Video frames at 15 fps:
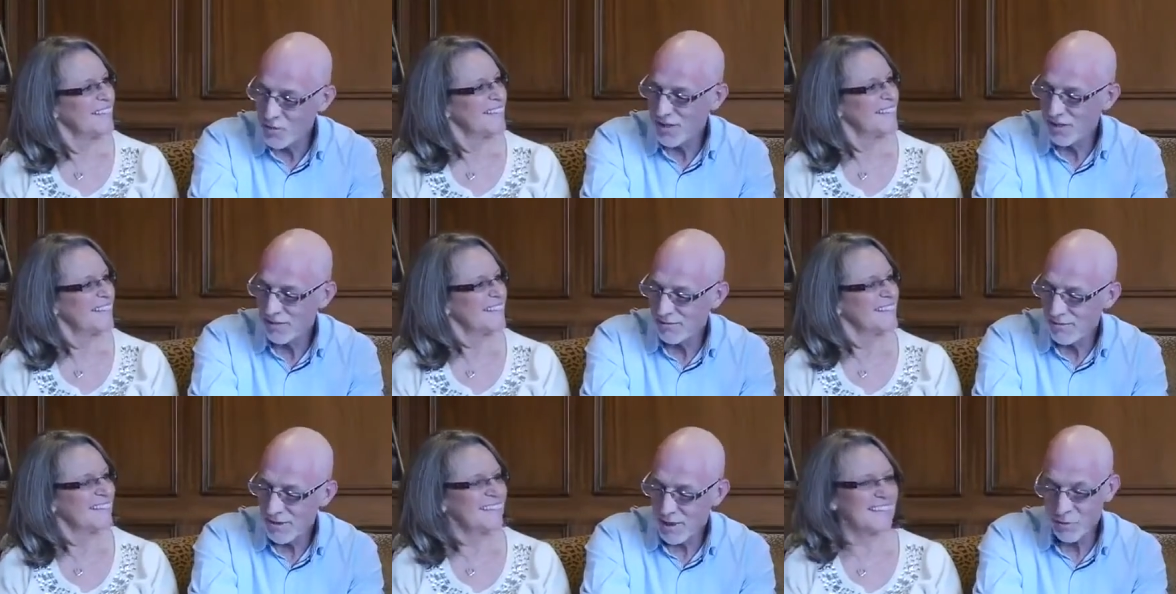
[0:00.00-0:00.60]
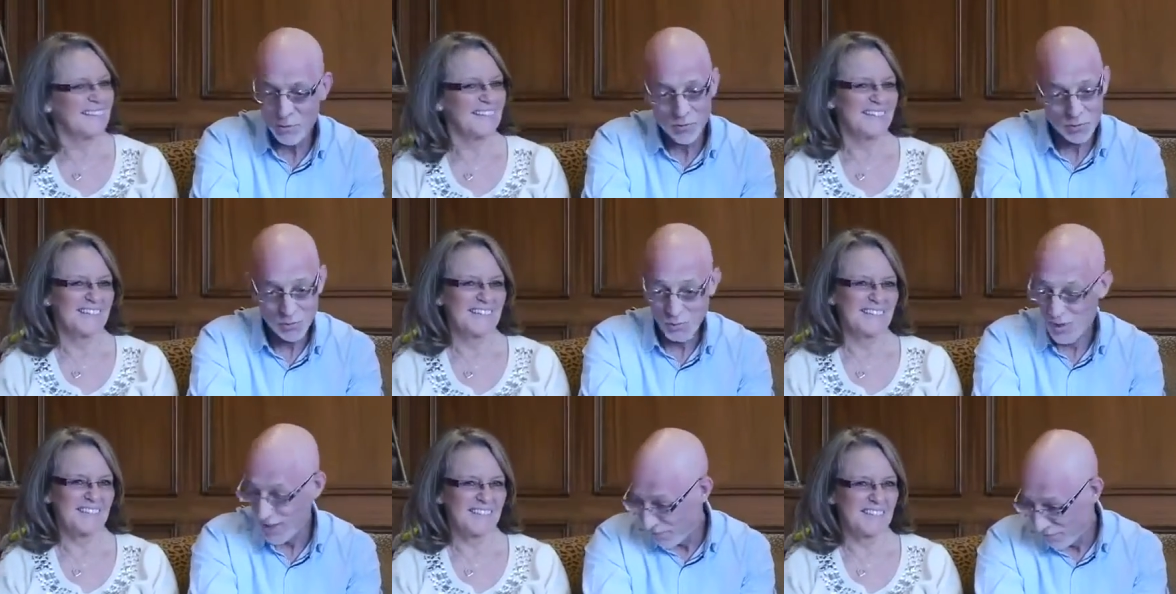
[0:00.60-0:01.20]
Speaker 1: I mean, you know,
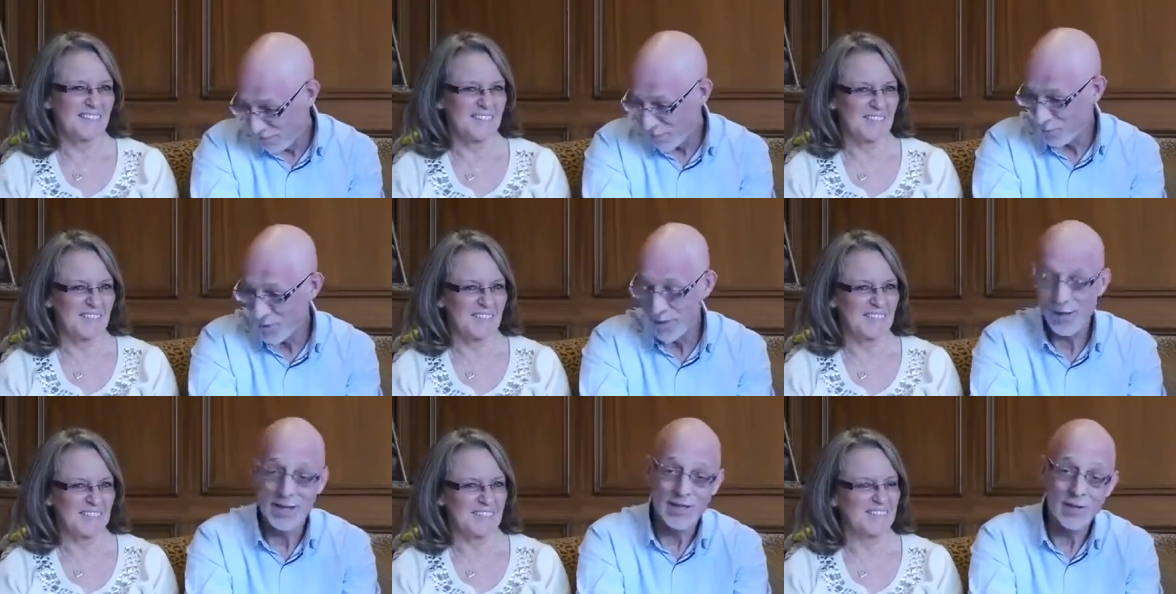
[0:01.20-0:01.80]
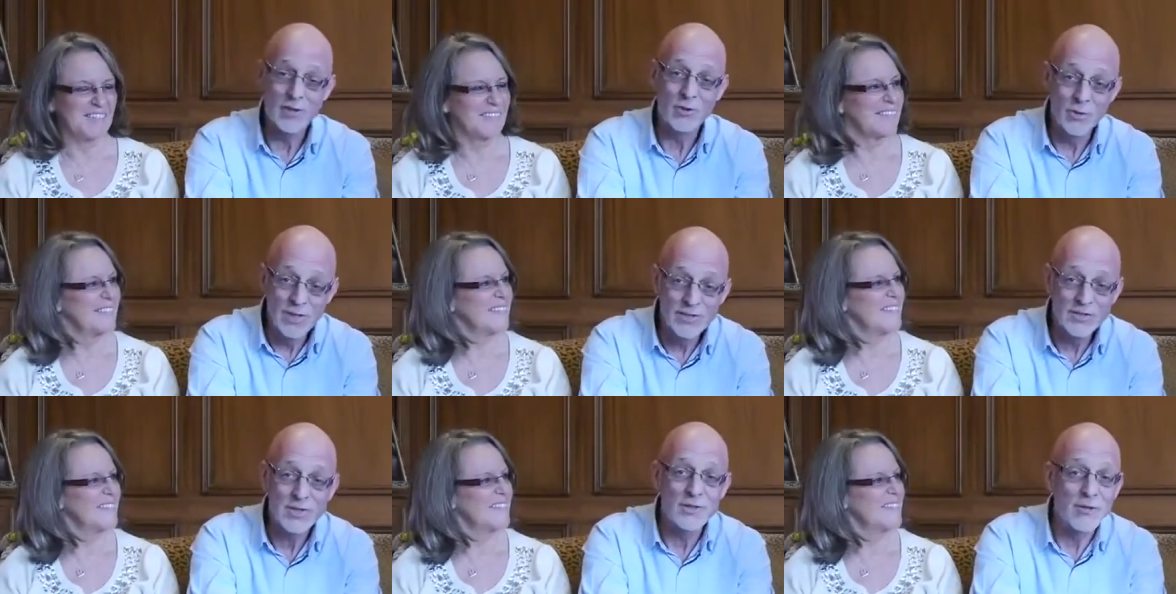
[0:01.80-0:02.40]
we're probably like you. We're
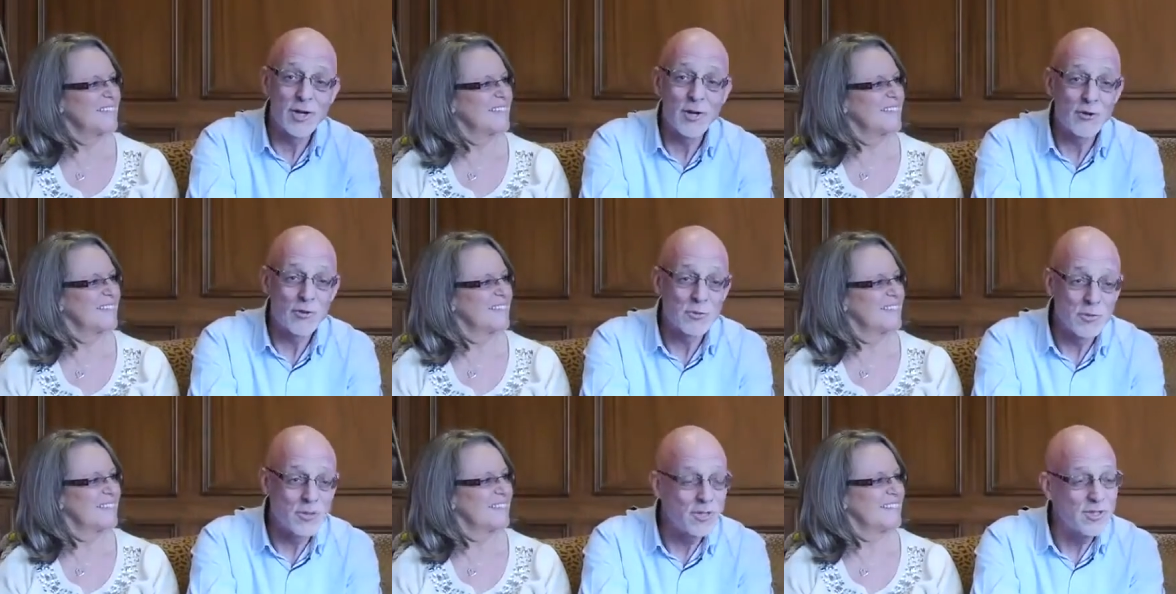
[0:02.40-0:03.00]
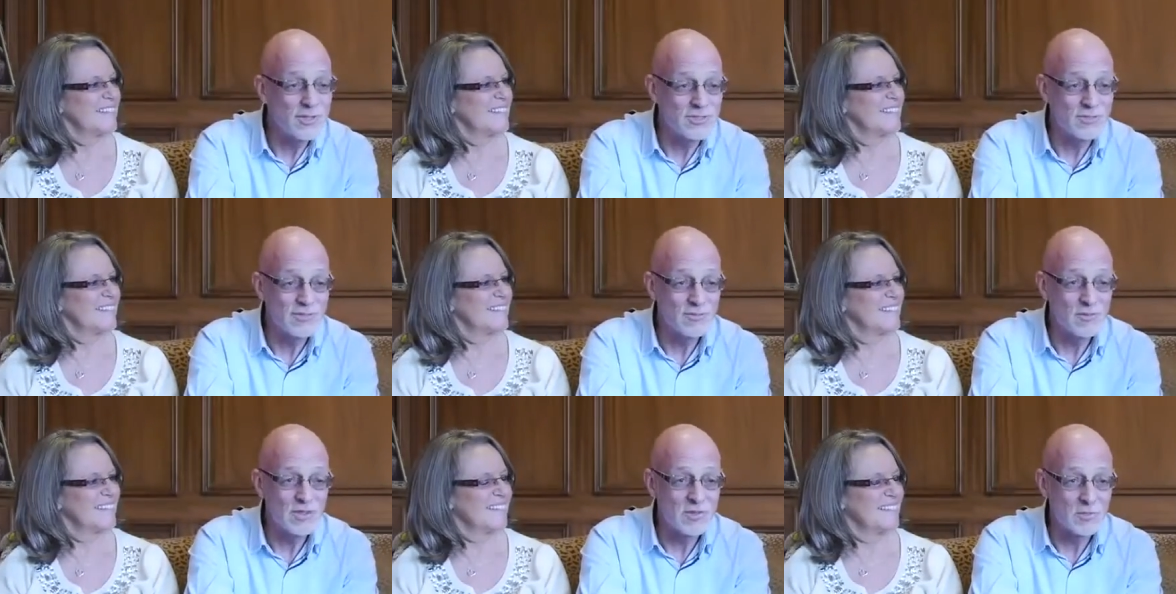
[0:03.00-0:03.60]
serial entrepreneurs. Yeah.
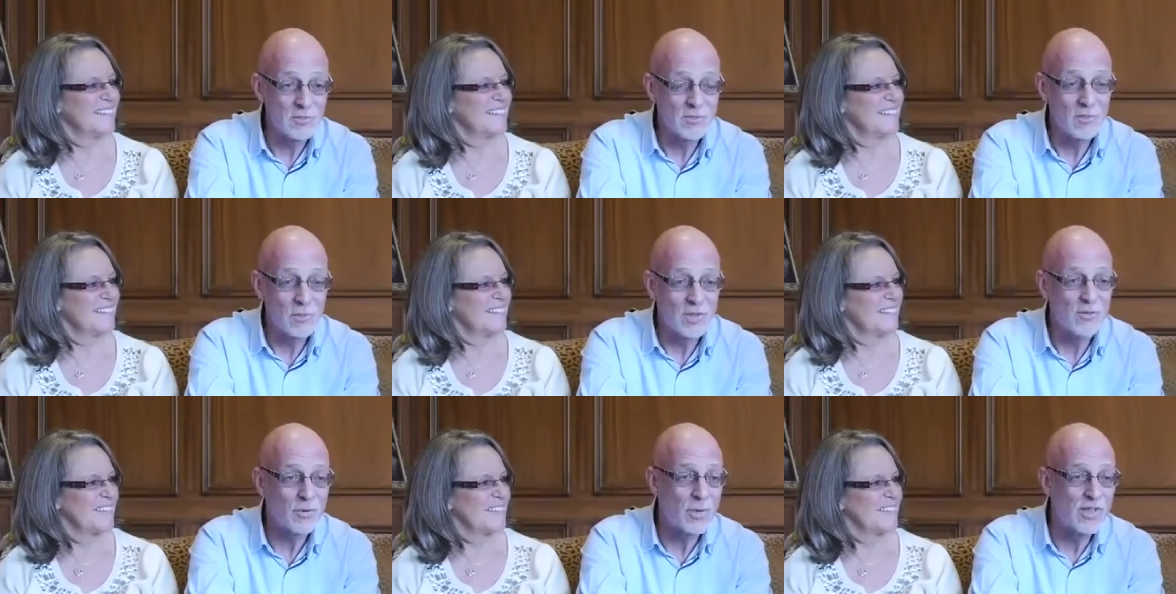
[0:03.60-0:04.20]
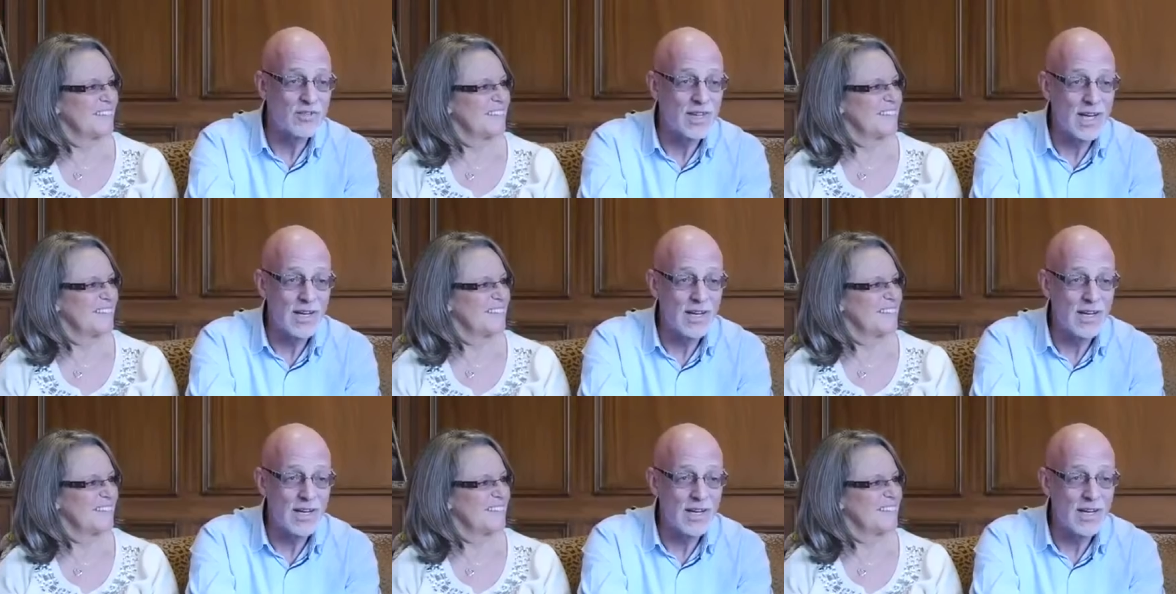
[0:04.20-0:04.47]
We we've always